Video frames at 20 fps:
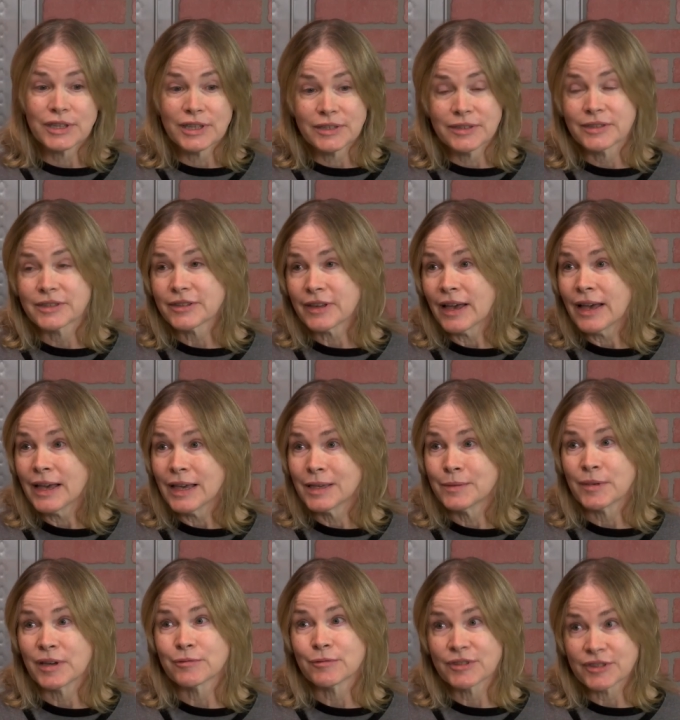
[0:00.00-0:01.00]
at the time,
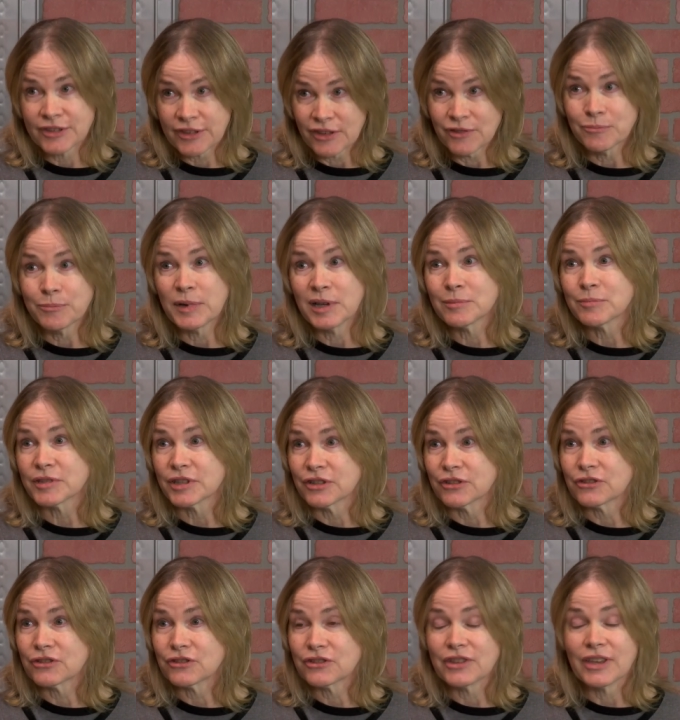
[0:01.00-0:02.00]
I was
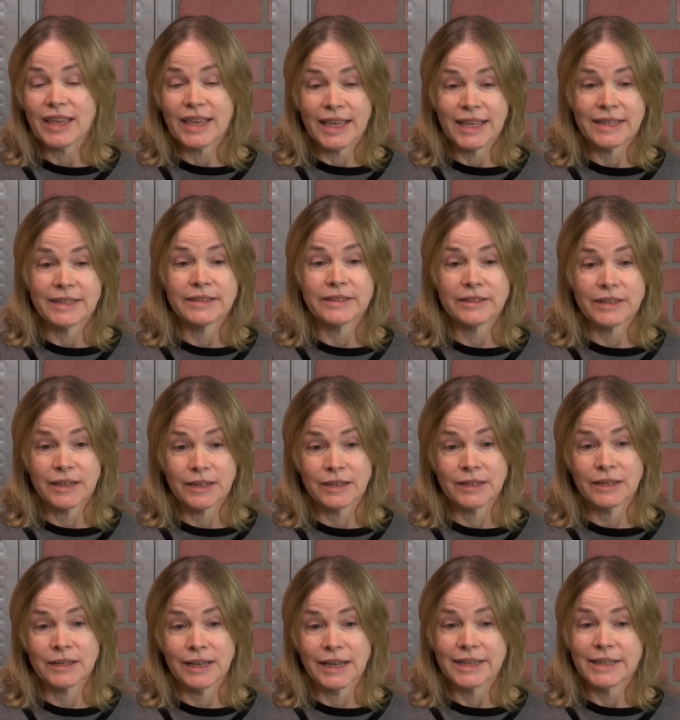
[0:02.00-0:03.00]
self-published, and
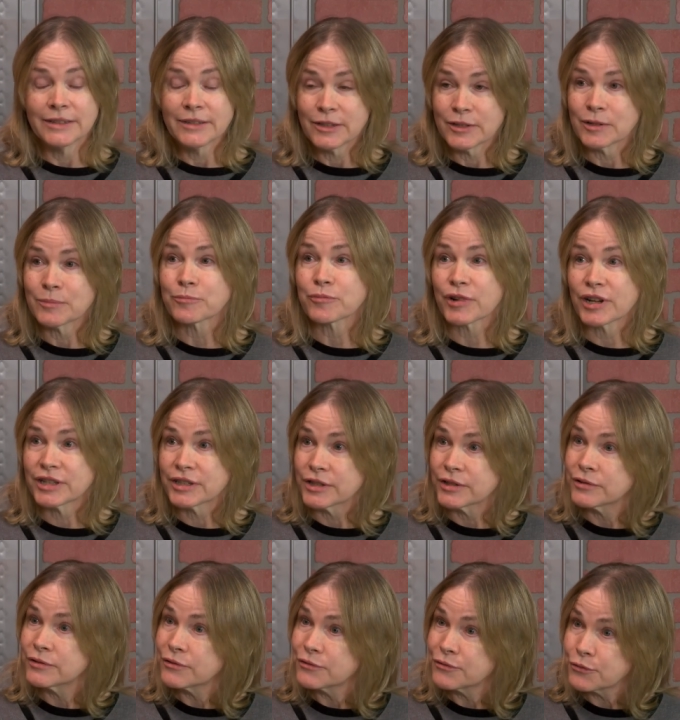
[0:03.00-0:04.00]
uh, I ended up
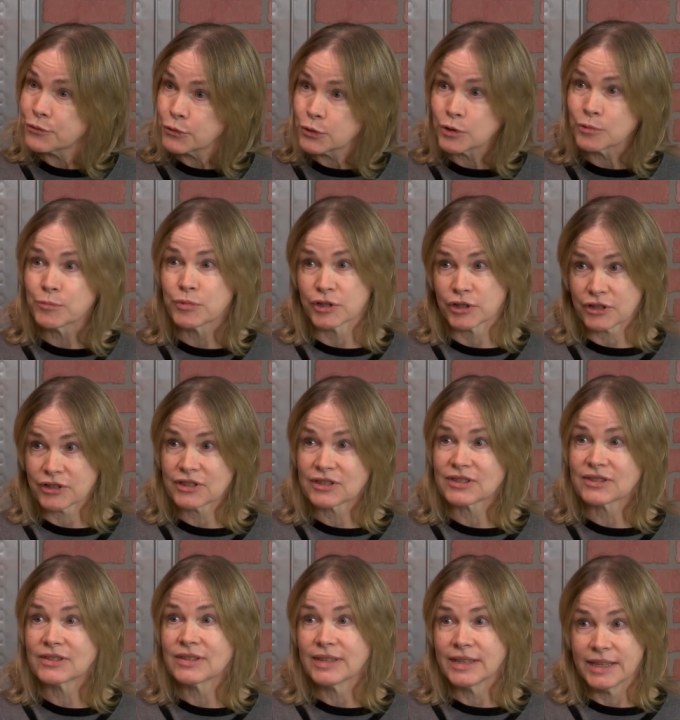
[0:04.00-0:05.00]
writing four
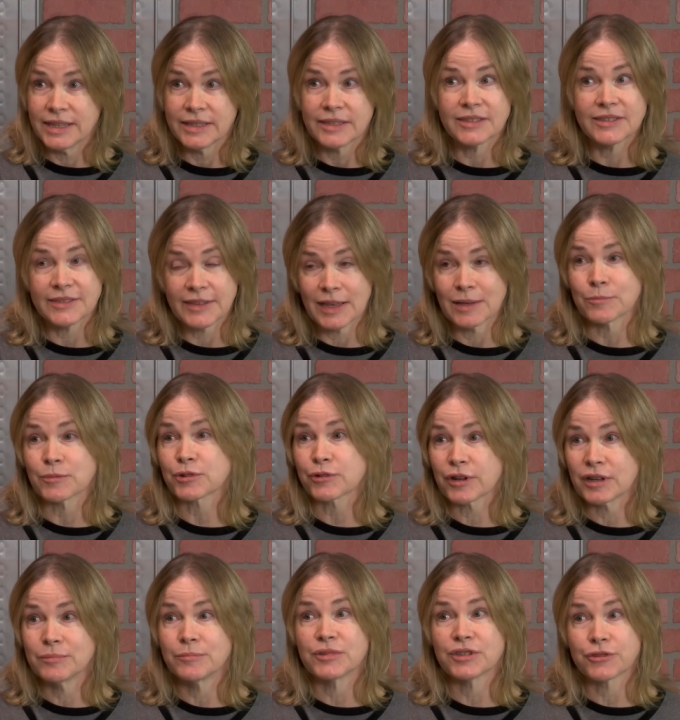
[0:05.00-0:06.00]
books in the Sam
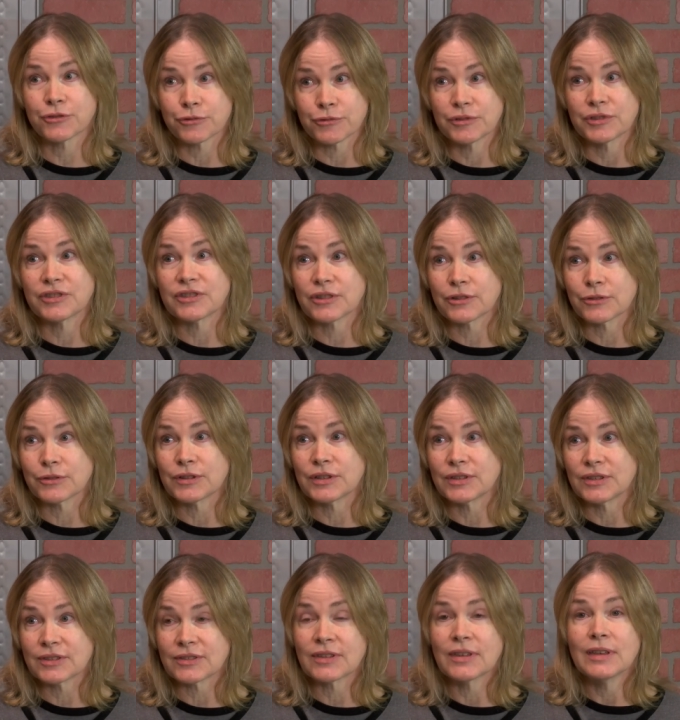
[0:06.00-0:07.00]
McRae mystery
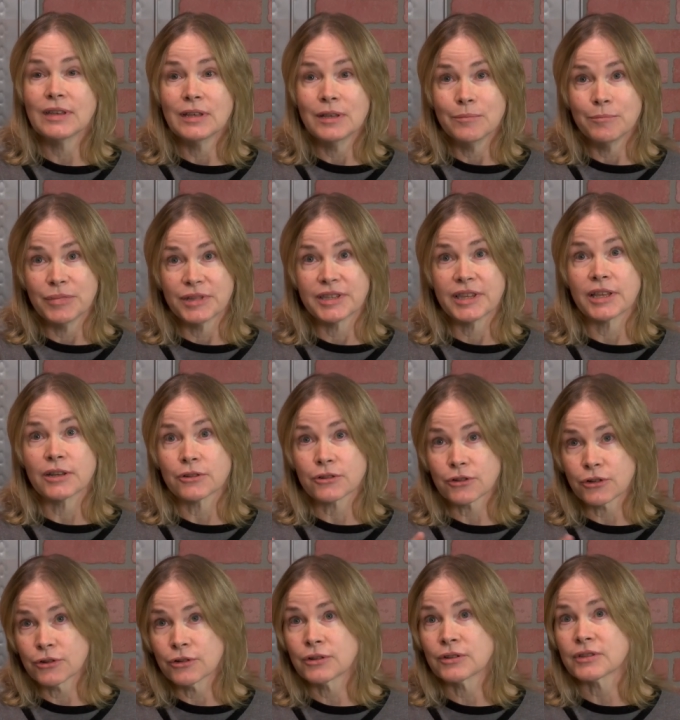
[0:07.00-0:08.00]
series. But they are
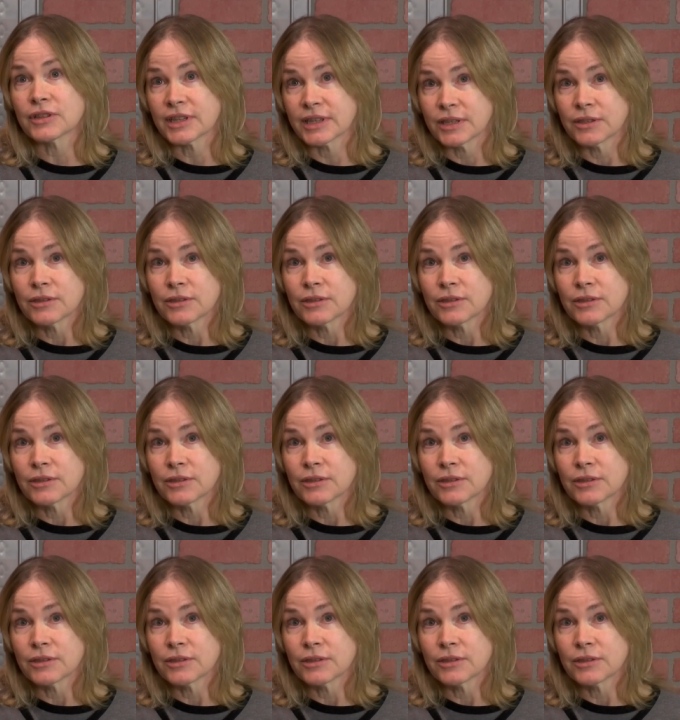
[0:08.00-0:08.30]
currently